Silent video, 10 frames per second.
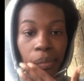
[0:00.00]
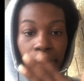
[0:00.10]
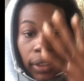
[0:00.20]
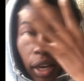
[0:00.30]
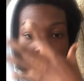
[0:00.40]

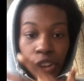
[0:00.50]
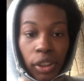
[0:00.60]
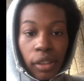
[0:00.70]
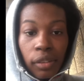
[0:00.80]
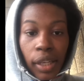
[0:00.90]
the outer
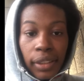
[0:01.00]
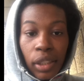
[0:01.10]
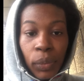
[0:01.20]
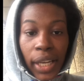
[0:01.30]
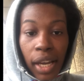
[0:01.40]
shell, and
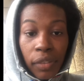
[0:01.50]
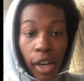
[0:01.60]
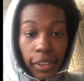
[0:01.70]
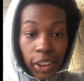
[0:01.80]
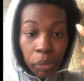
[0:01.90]
then we have
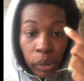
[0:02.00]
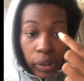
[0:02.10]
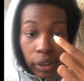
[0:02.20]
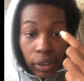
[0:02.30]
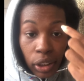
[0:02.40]
God's
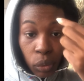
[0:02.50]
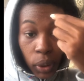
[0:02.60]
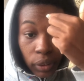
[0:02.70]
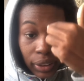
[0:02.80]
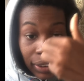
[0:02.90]
spirit that
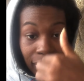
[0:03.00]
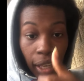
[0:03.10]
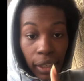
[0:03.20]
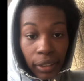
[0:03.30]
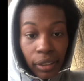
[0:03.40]
dwells
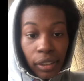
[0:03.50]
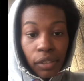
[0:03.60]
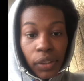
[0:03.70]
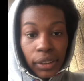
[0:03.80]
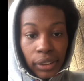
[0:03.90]
inside
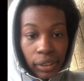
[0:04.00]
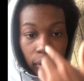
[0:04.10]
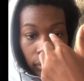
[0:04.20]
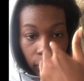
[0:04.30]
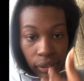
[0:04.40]
of us.
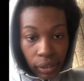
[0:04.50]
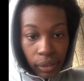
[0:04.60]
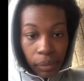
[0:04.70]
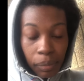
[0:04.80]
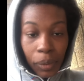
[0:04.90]

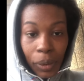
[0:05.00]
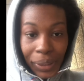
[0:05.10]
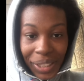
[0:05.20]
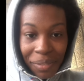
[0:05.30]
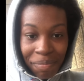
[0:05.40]

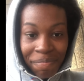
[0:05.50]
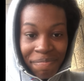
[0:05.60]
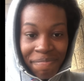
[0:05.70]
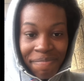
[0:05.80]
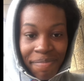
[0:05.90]
Okay?
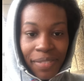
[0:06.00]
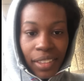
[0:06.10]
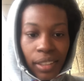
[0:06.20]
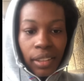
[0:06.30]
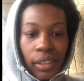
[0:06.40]

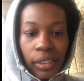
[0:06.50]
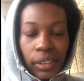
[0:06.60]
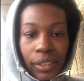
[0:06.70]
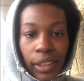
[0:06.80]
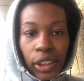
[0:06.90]

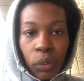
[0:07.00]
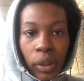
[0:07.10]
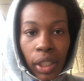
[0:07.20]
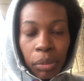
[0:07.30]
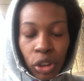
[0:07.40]
So that's
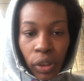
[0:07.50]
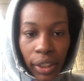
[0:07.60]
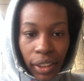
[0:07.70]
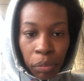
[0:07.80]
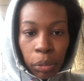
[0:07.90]
what I've been trying
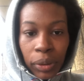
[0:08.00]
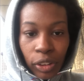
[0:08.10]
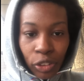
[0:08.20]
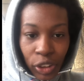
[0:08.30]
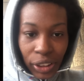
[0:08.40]
to get people to
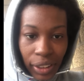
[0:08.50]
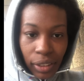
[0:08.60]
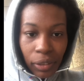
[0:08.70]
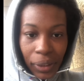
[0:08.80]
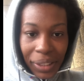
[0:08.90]

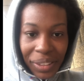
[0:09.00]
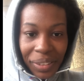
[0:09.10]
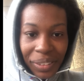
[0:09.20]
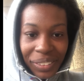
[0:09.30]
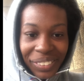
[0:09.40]
understand, okay?
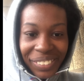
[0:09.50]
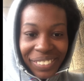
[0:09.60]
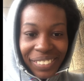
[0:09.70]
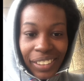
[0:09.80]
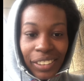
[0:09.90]

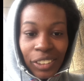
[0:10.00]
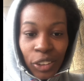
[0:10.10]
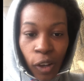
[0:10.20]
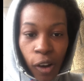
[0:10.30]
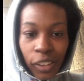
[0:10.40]
that this is
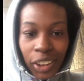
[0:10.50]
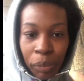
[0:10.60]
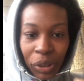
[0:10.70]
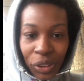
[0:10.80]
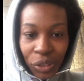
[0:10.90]
all
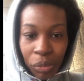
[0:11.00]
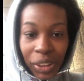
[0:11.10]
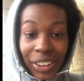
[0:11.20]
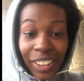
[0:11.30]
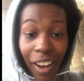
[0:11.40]
spiritual
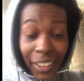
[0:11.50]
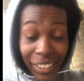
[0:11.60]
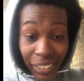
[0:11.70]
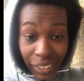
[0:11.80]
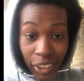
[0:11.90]
because God
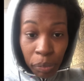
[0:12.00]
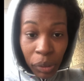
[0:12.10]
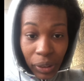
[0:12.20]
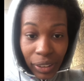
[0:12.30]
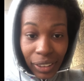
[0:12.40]
is a
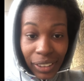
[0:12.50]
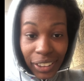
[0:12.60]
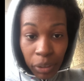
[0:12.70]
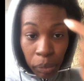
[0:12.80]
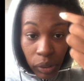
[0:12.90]
spirit. His
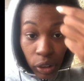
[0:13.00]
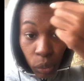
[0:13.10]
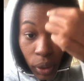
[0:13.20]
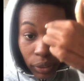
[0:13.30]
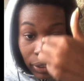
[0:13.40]
spirit
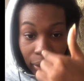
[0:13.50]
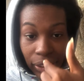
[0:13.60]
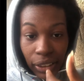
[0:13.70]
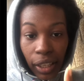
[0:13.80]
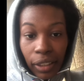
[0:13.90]
dwells
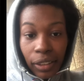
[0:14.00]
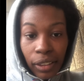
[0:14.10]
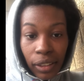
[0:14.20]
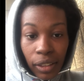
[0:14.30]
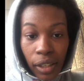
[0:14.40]
inside
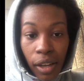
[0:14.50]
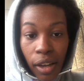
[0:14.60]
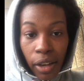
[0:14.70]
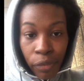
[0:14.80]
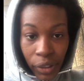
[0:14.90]

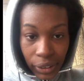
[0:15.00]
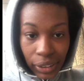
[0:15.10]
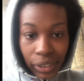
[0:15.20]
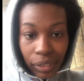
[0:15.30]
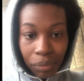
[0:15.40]
of us.